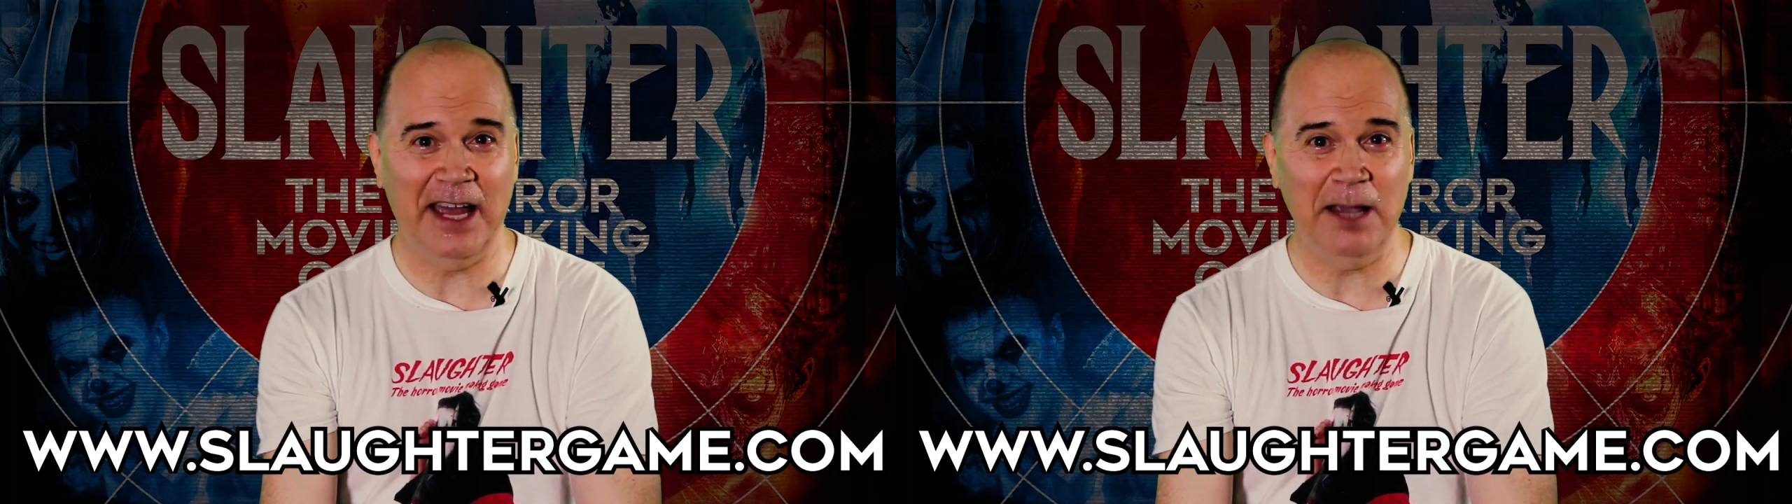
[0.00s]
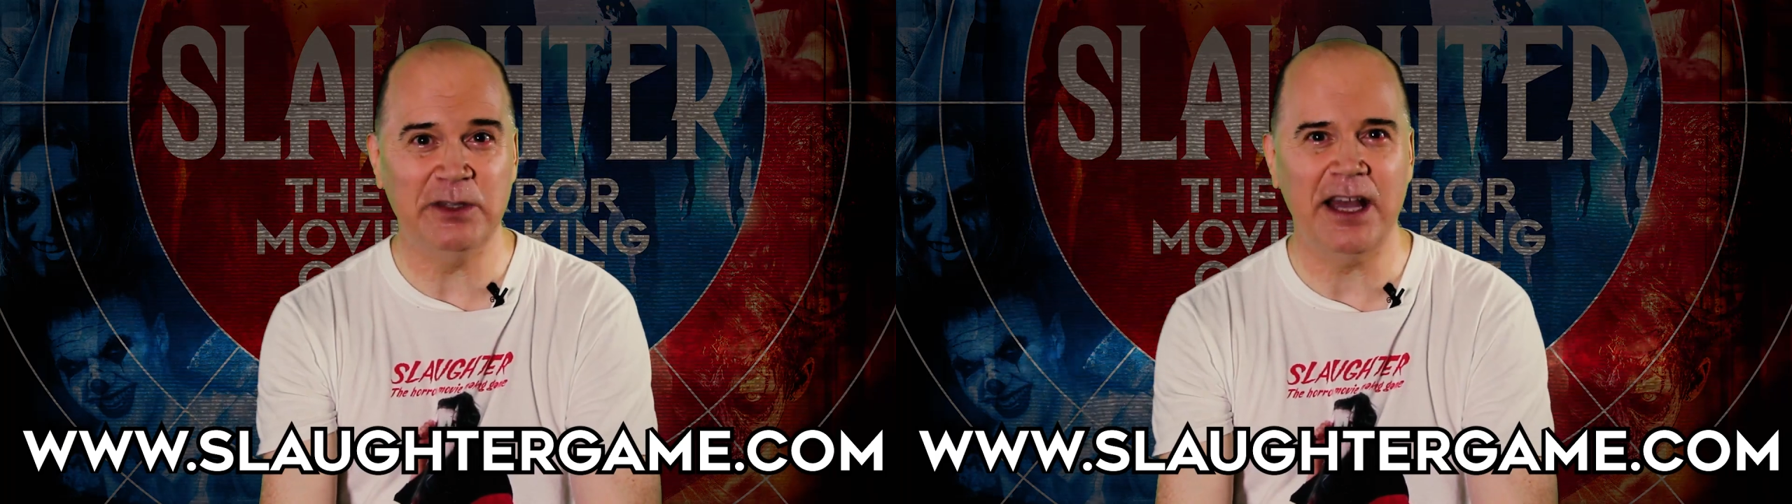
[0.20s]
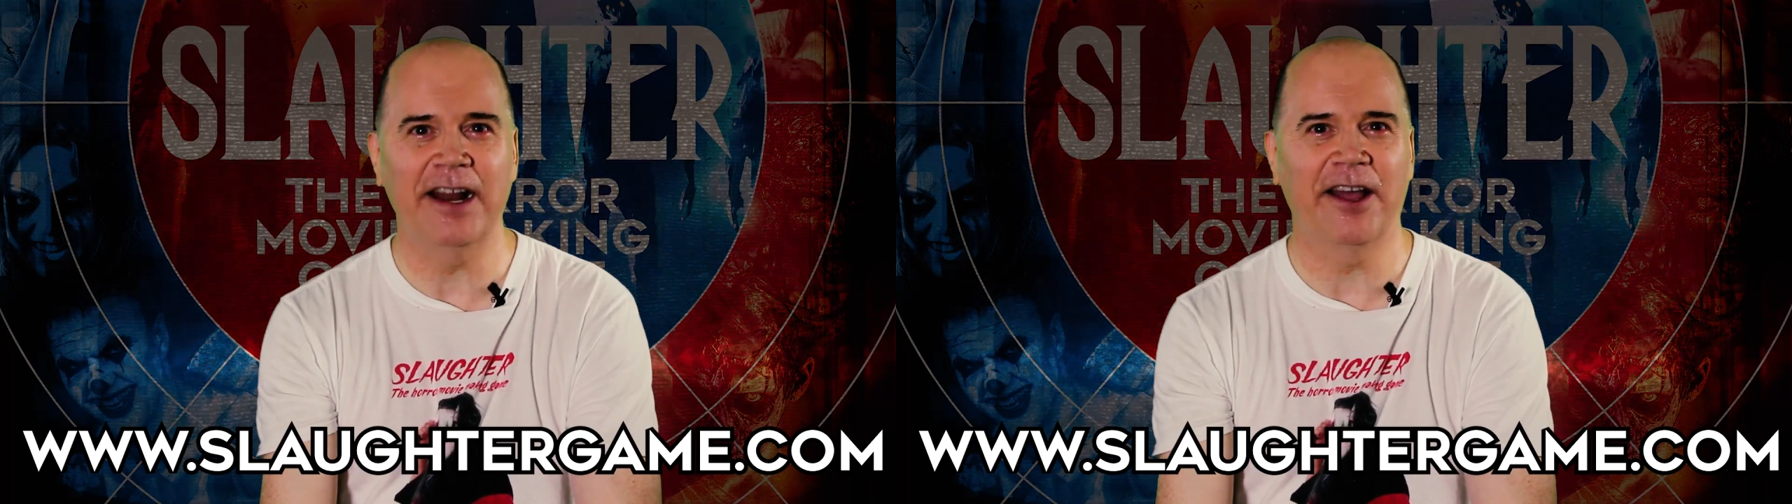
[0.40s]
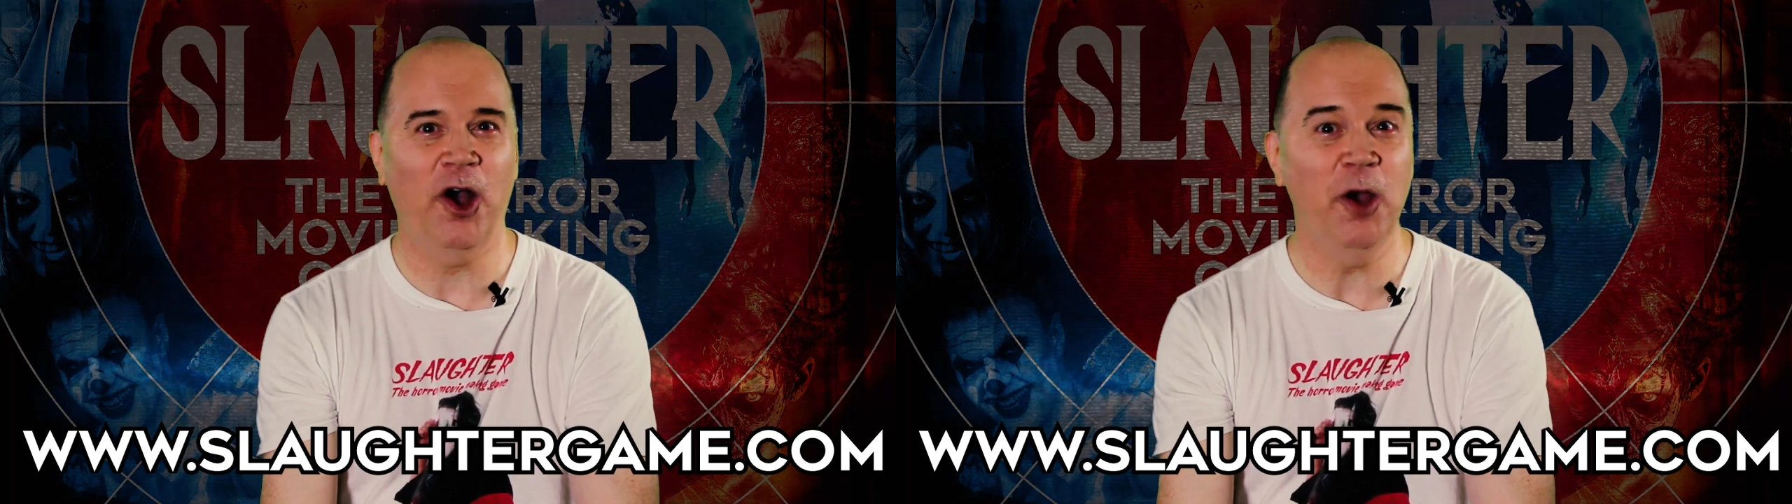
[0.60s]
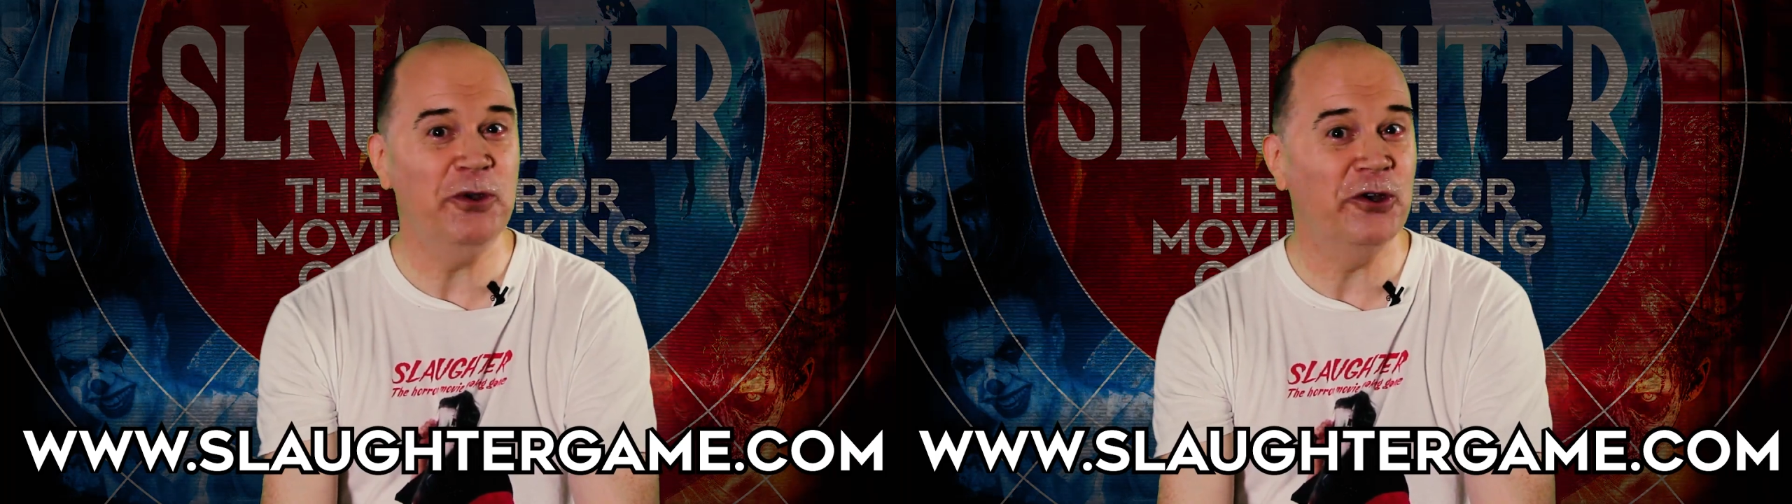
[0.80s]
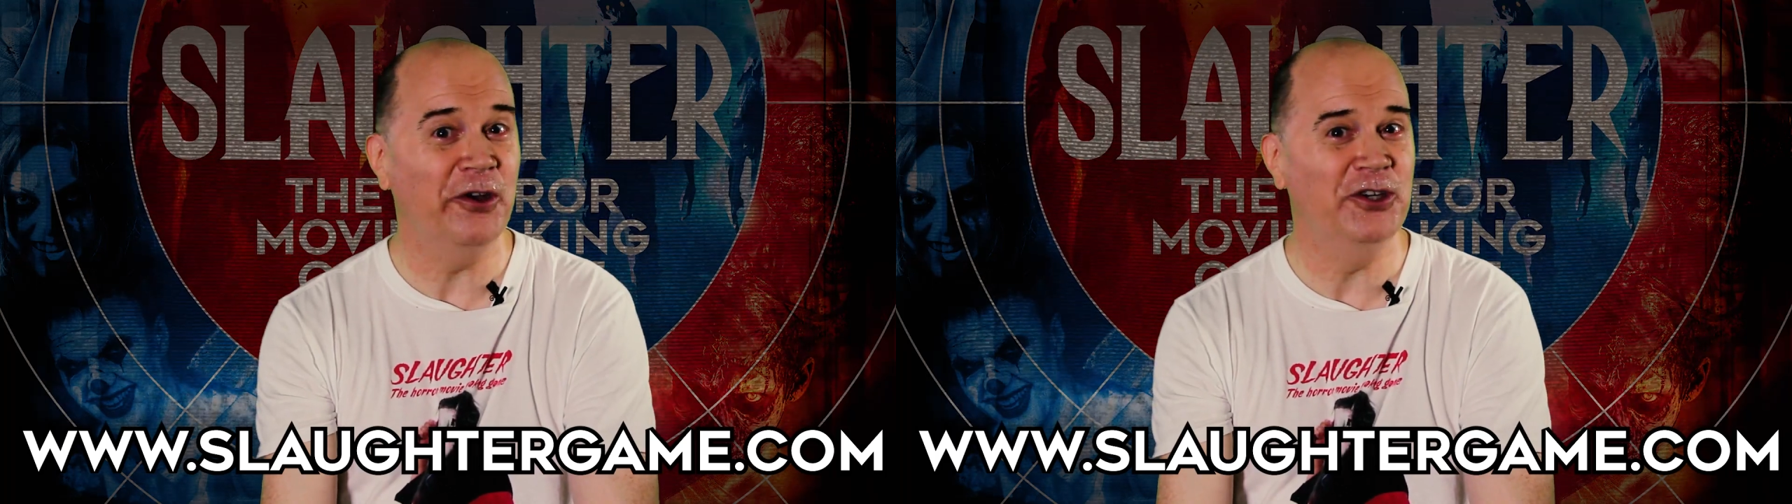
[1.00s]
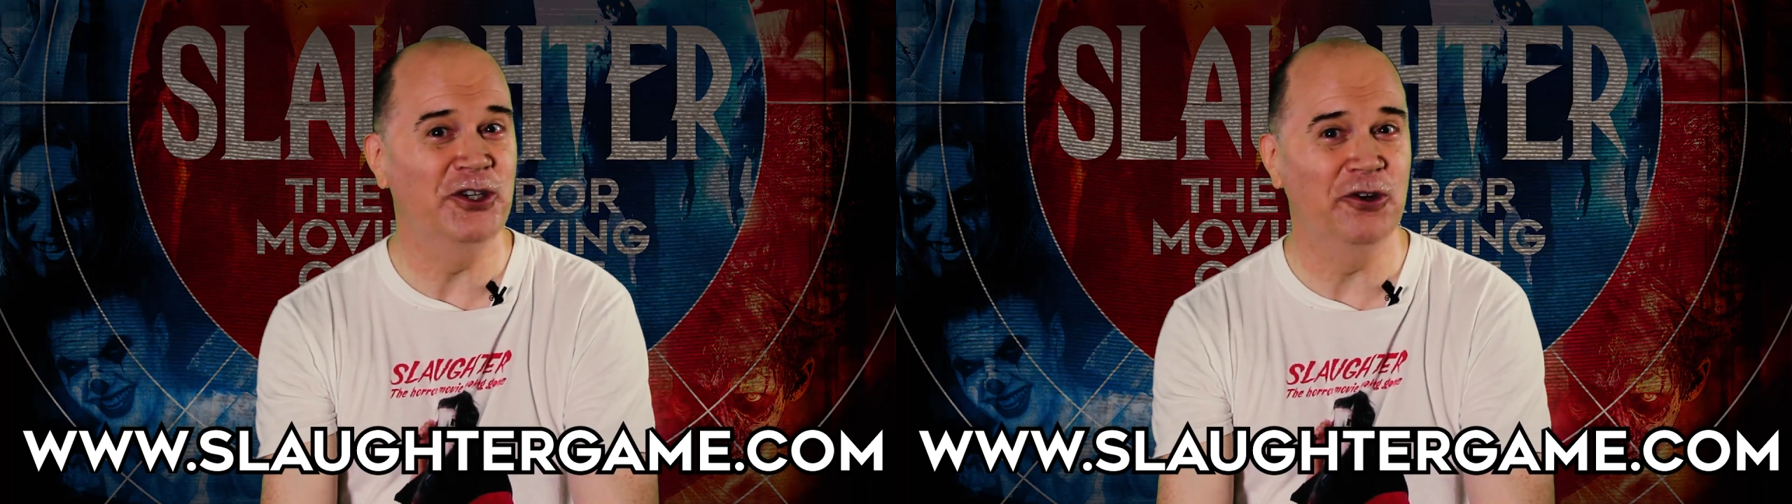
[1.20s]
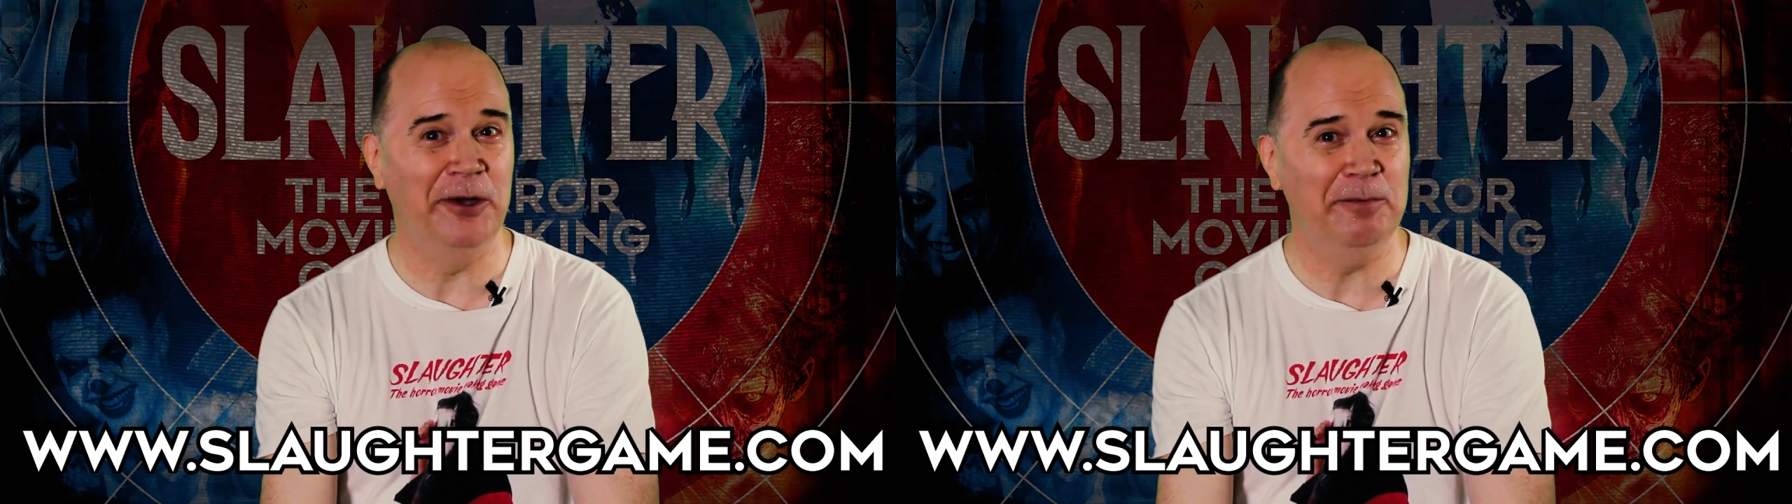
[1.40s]
Games, and I hope you're going to
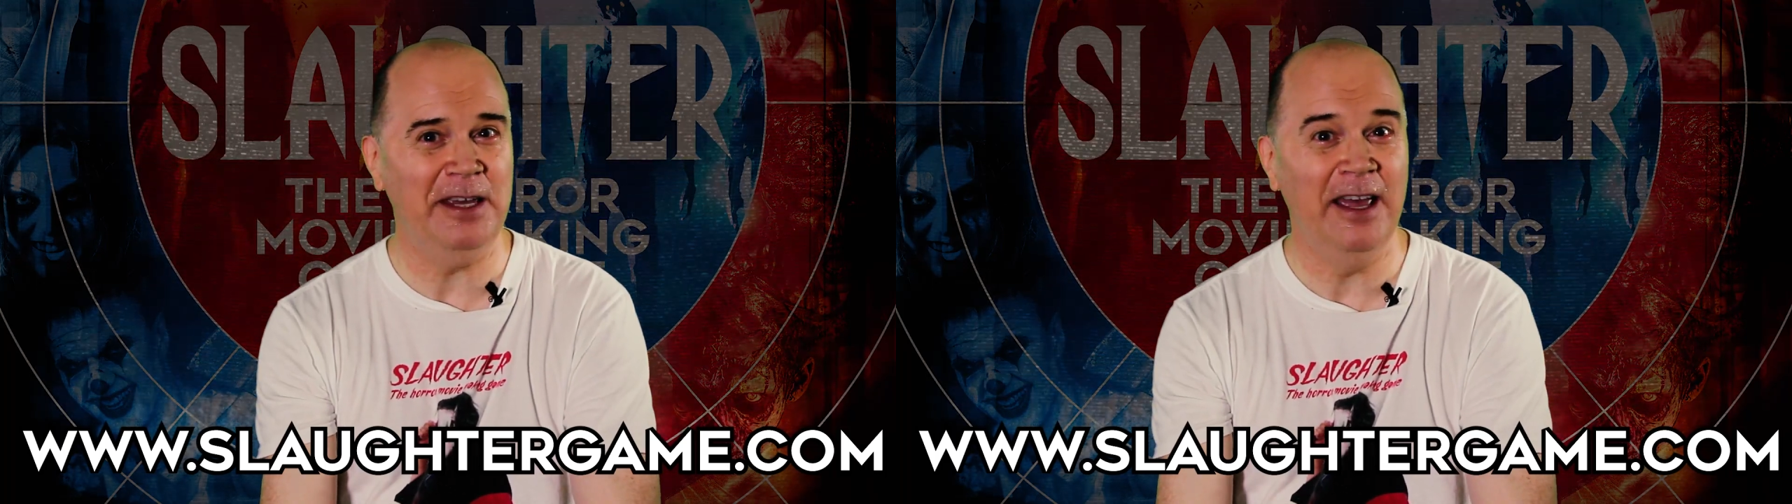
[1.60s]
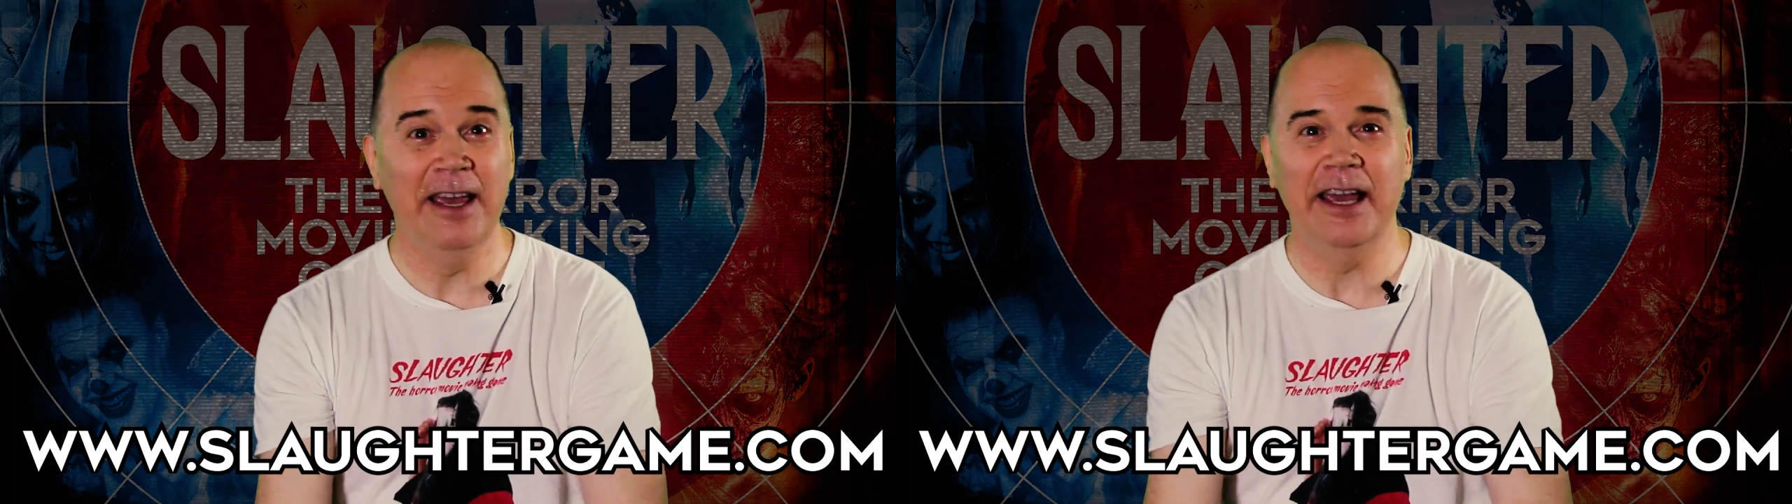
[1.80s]
join me